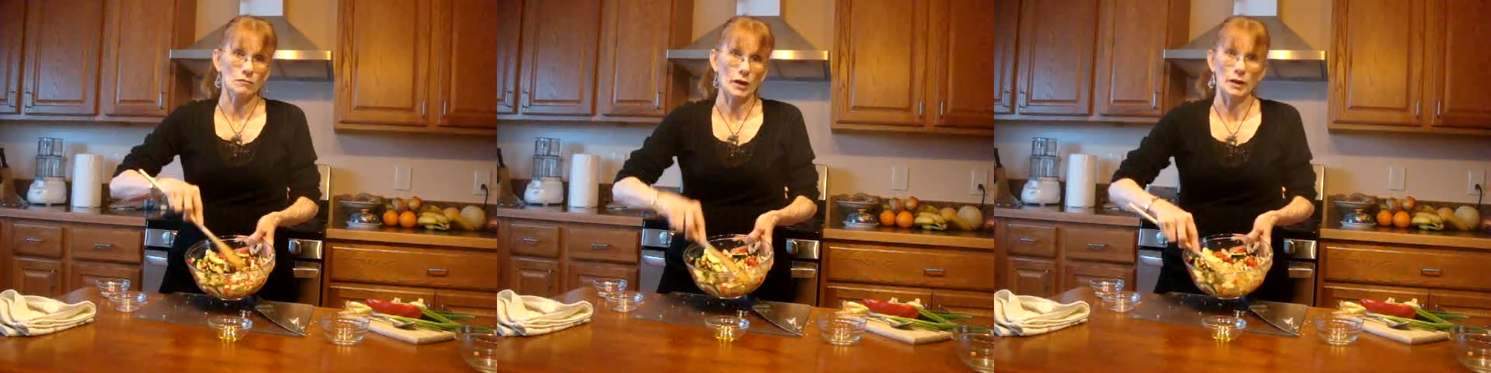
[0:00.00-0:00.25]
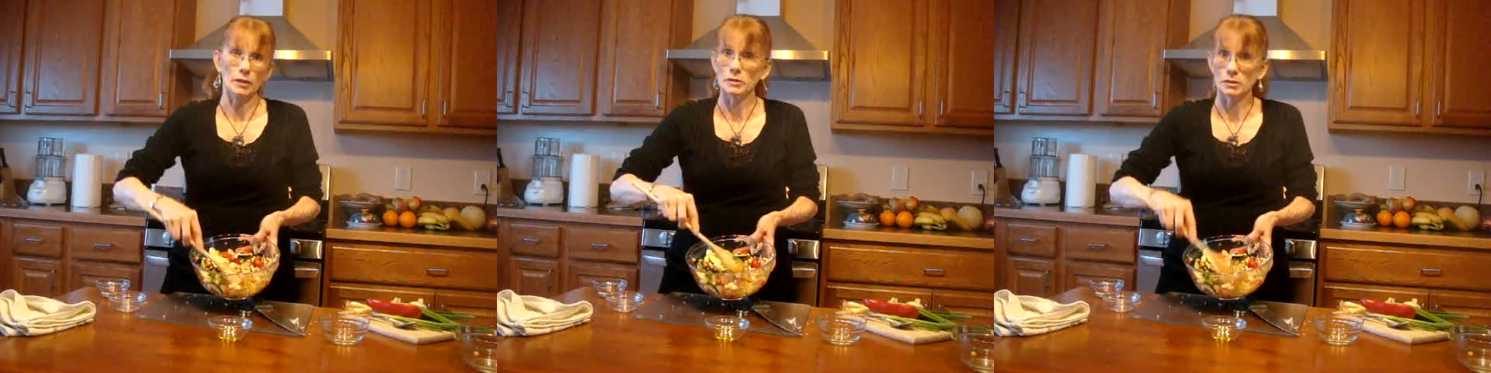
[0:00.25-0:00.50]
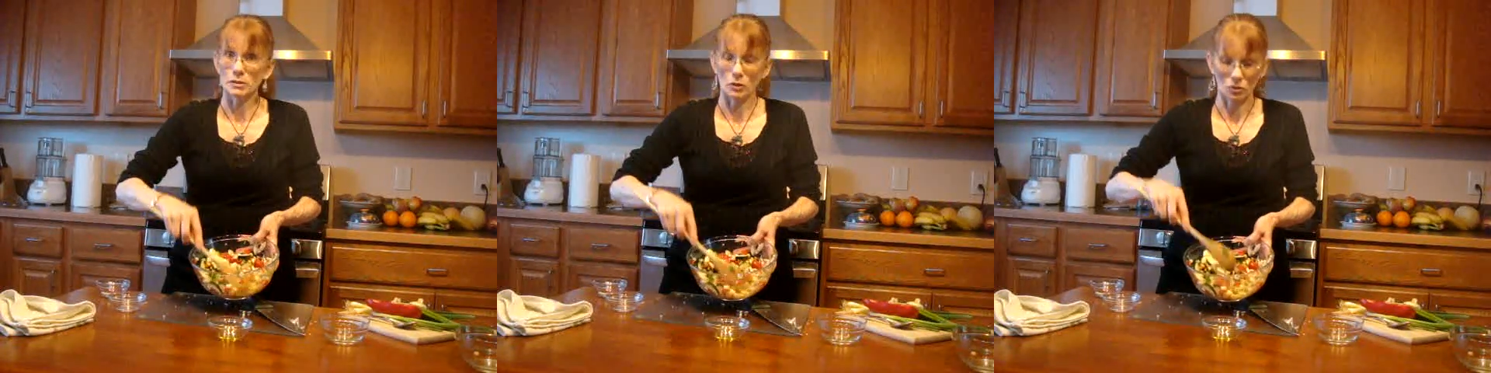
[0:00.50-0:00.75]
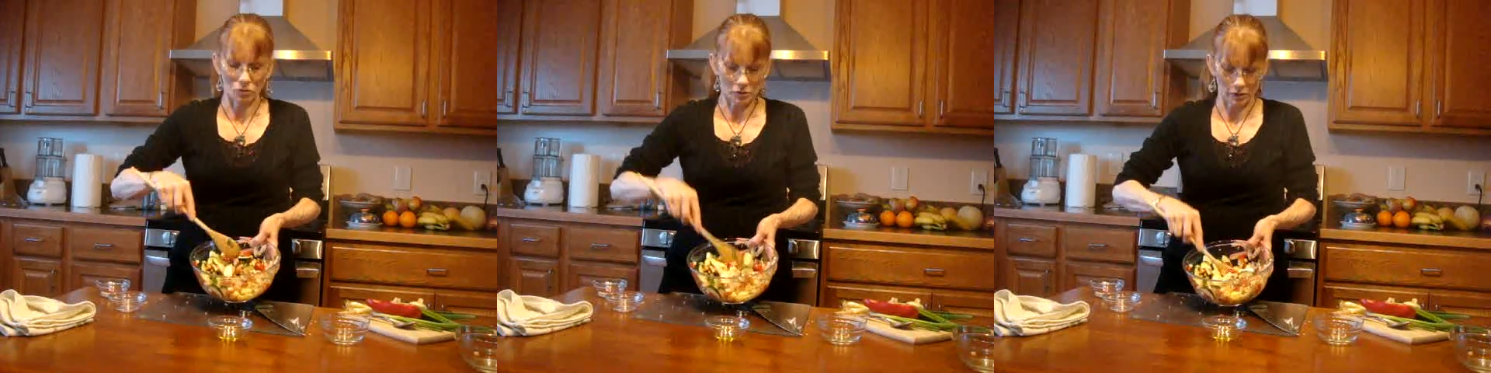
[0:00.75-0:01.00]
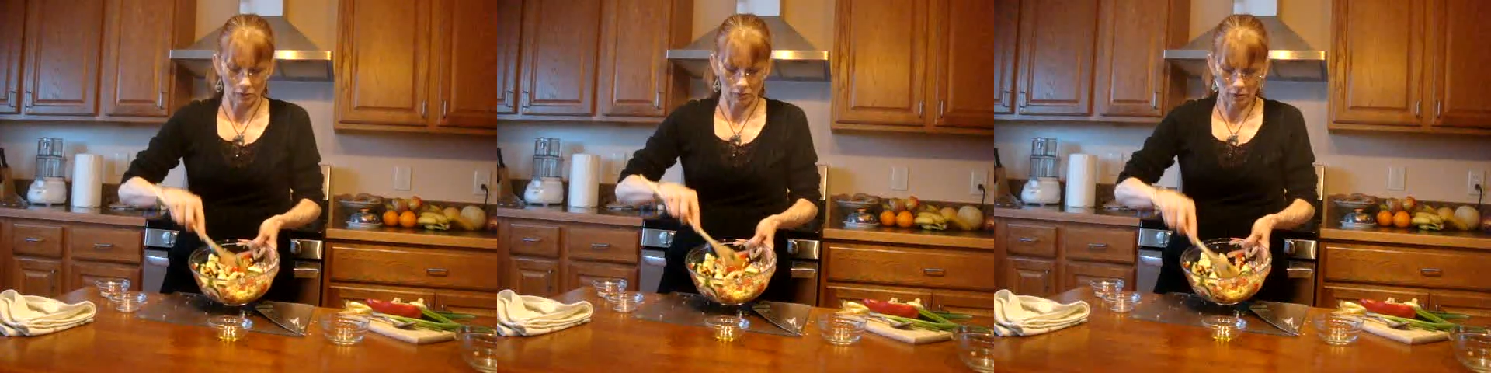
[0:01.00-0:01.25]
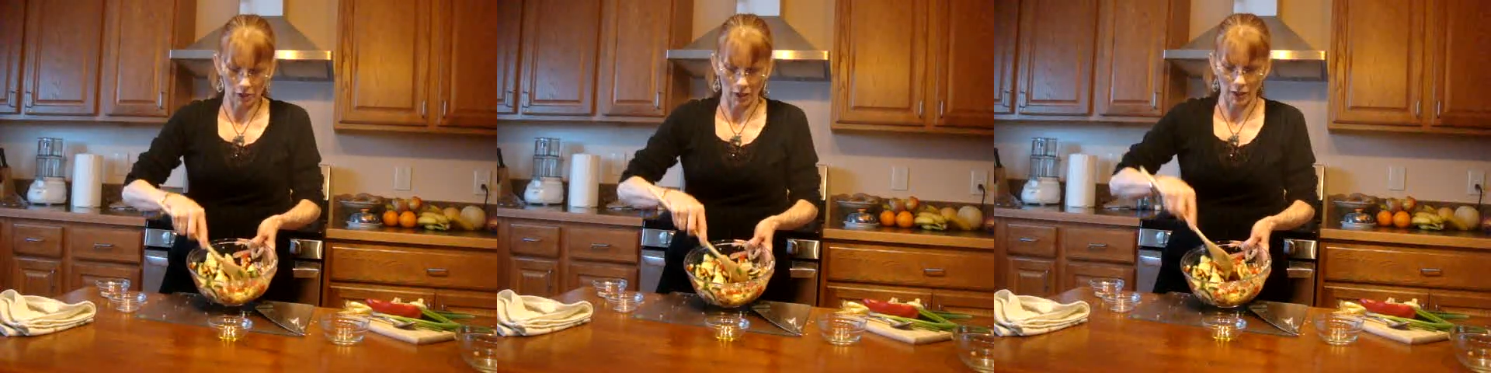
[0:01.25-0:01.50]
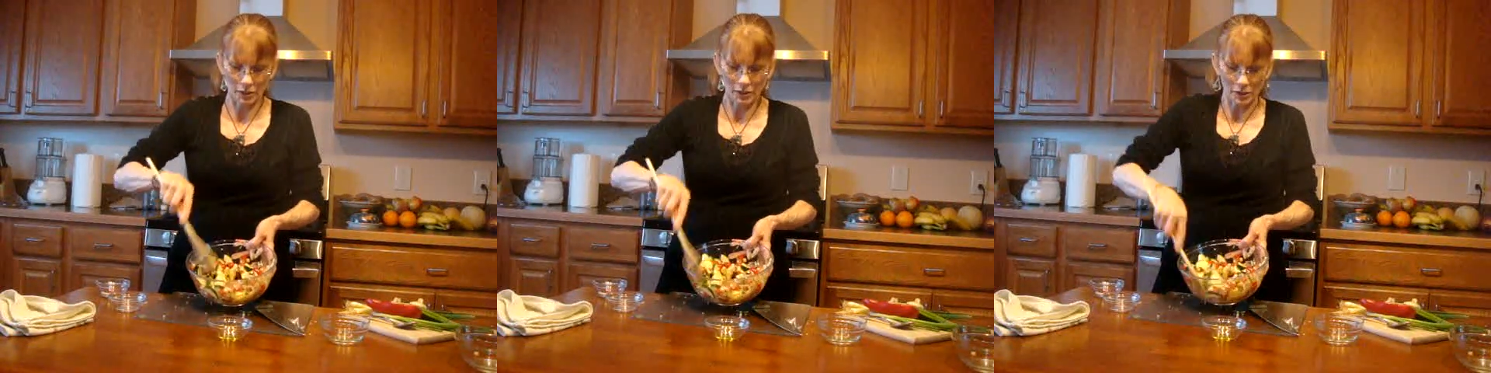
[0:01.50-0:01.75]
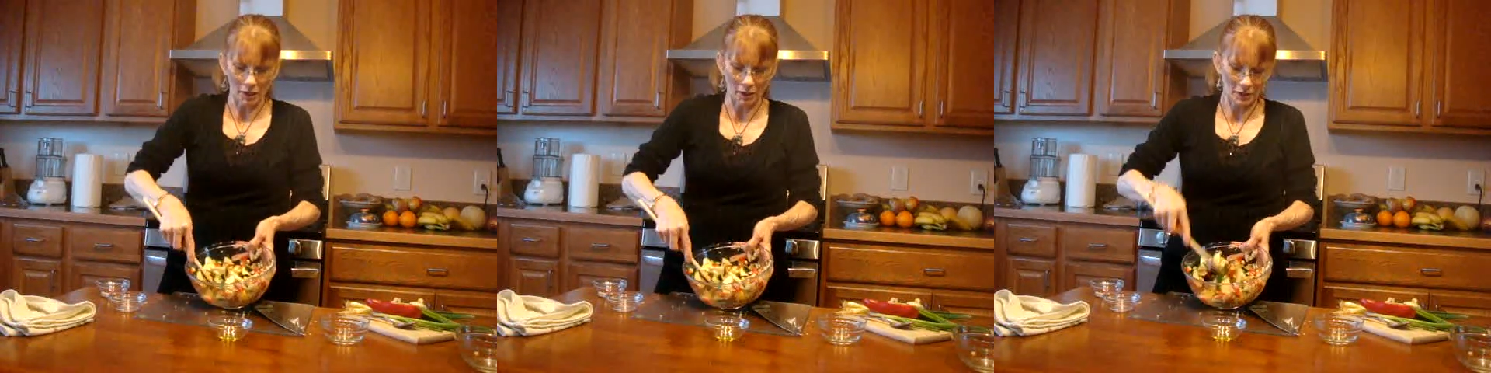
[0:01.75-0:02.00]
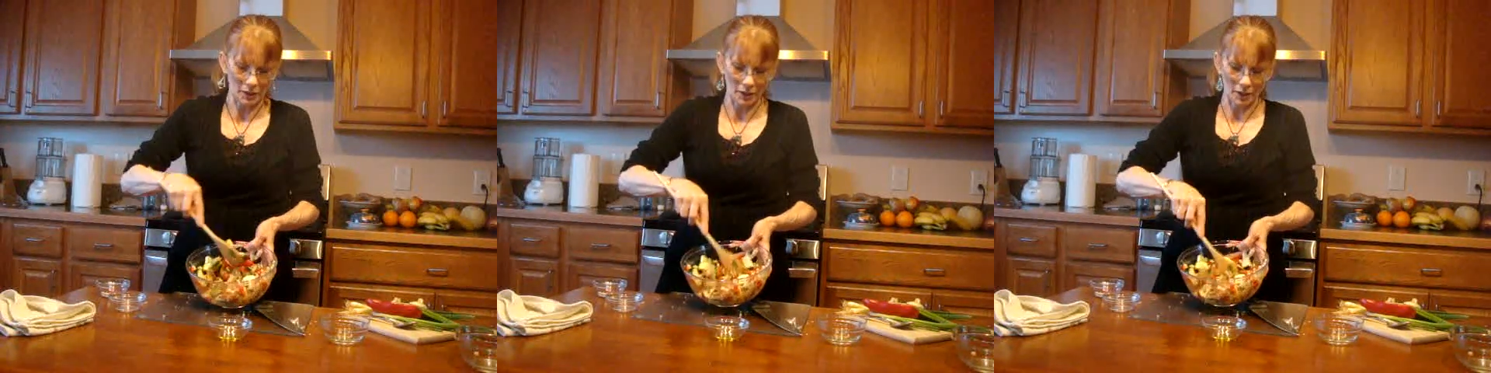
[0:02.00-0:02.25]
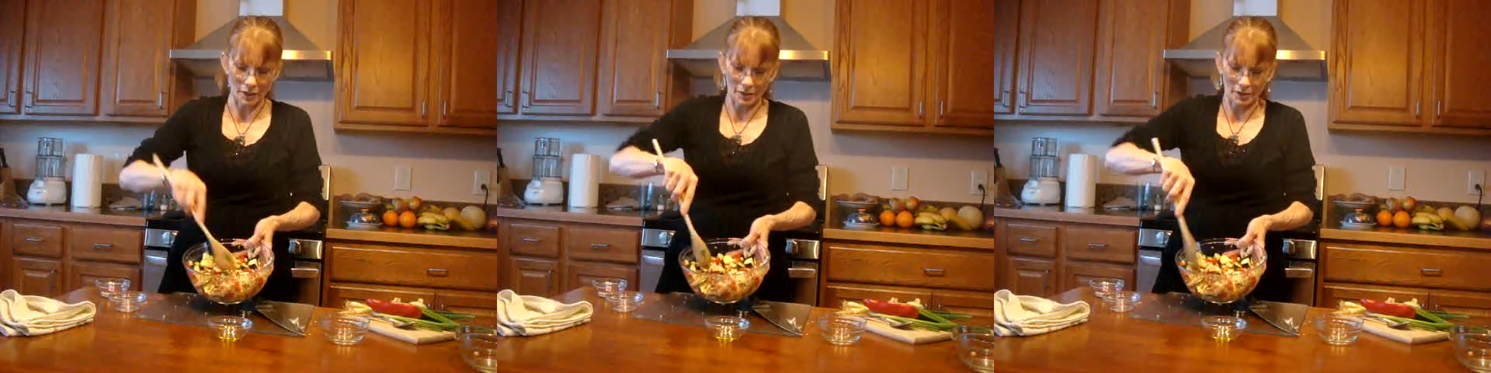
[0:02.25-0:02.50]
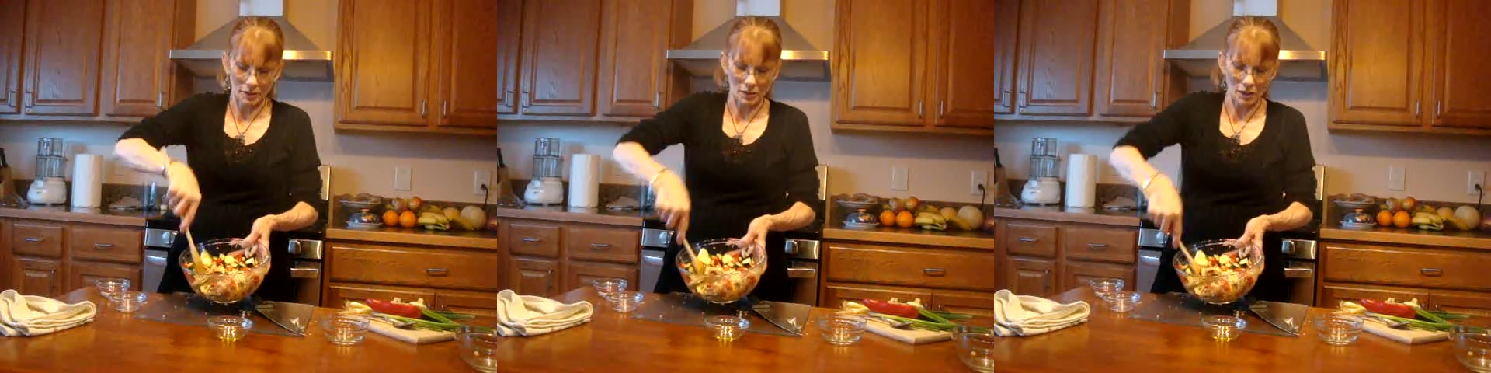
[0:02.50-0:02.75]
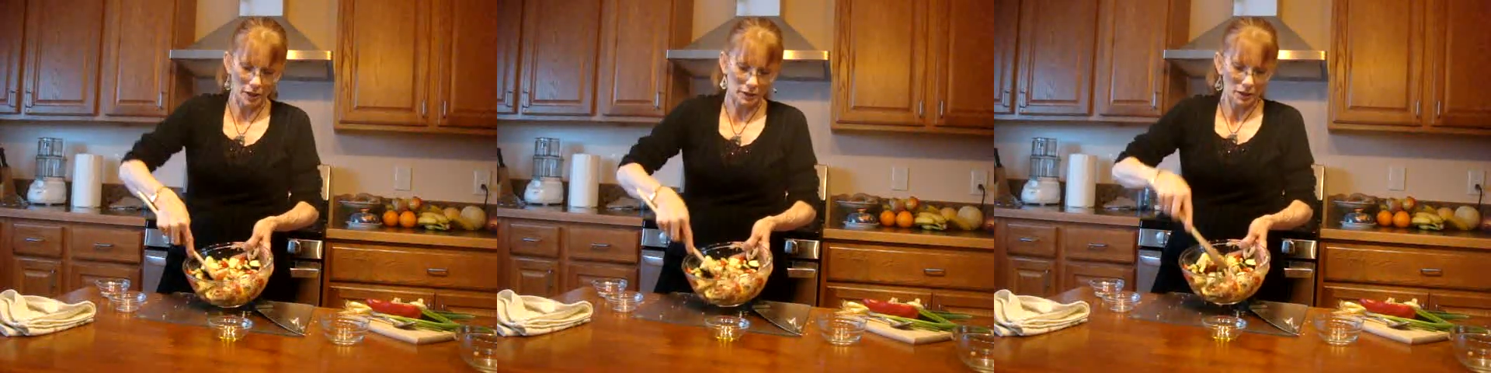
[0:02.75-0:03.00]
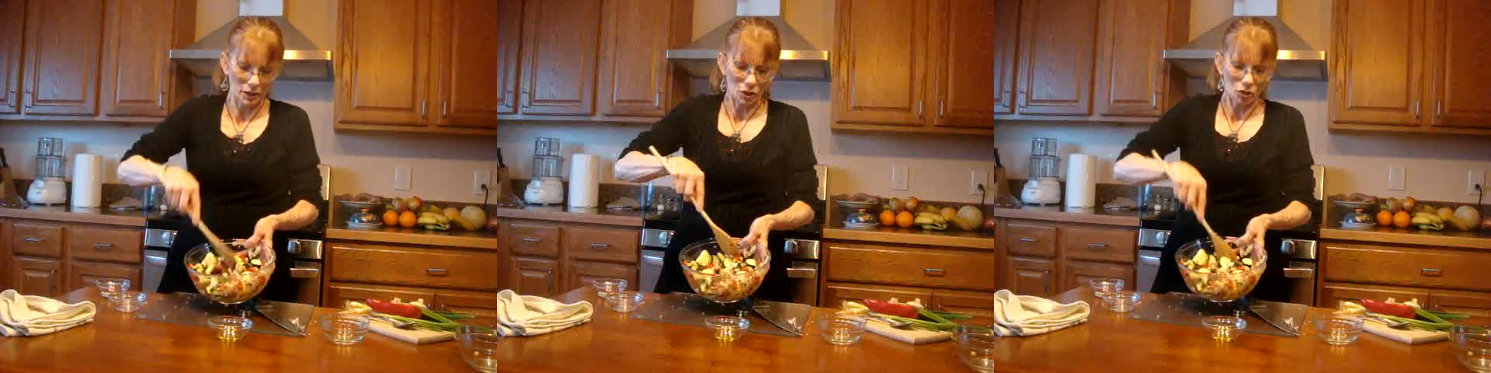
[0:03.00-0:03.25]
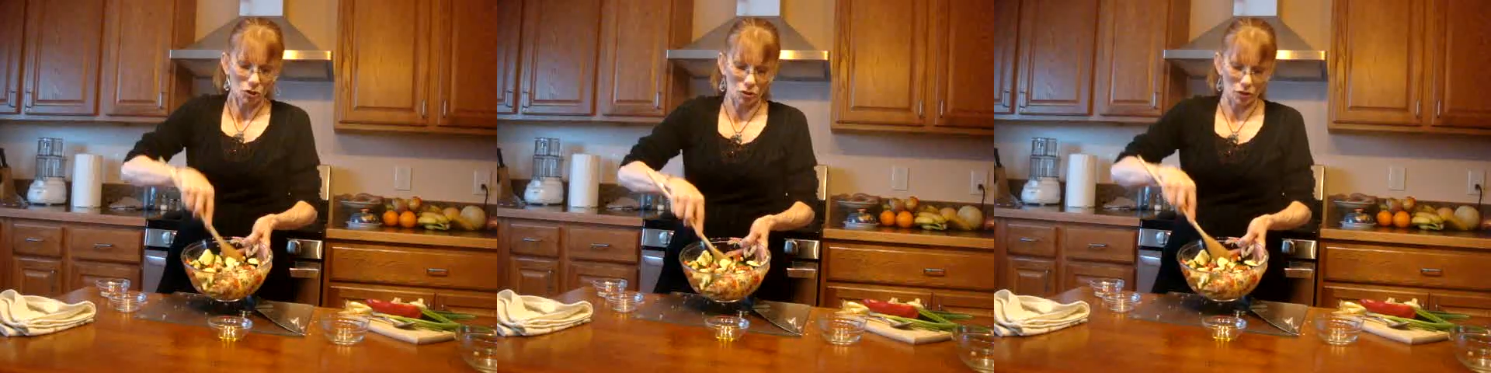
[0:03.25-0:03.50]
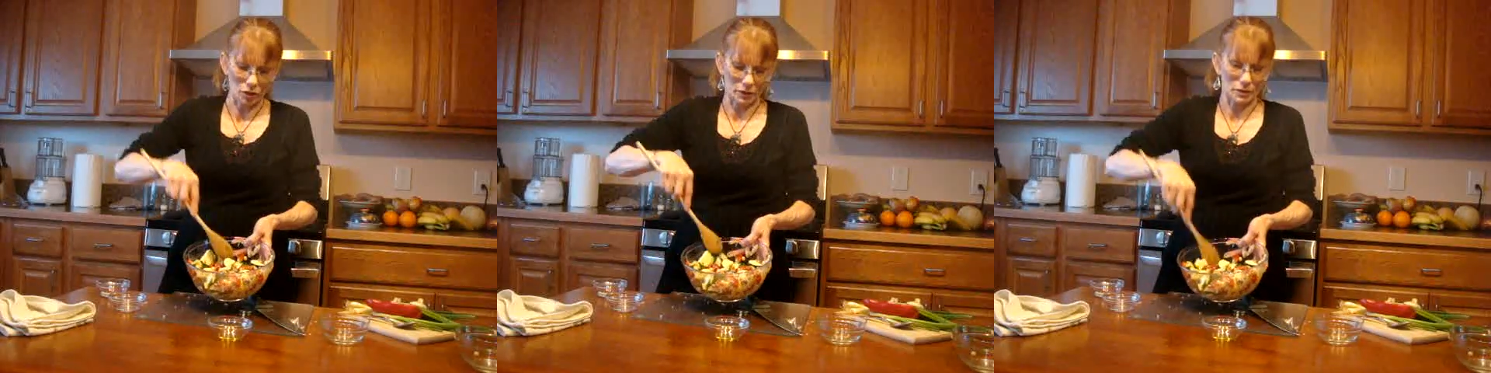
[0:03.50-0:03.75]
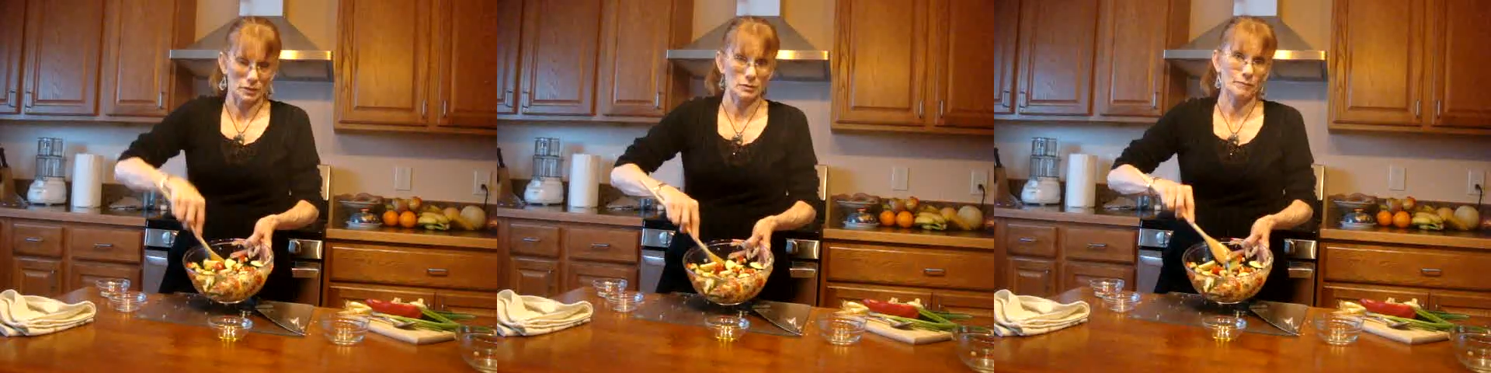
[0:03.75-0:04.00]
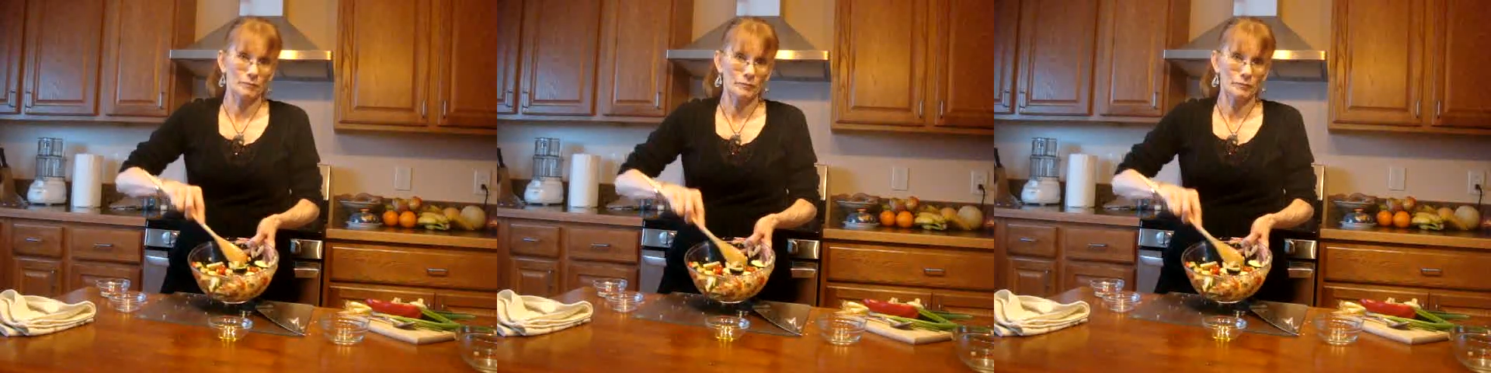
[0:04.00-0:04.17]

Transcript: vitamins and minerals and enzymes in it because it's not cooked.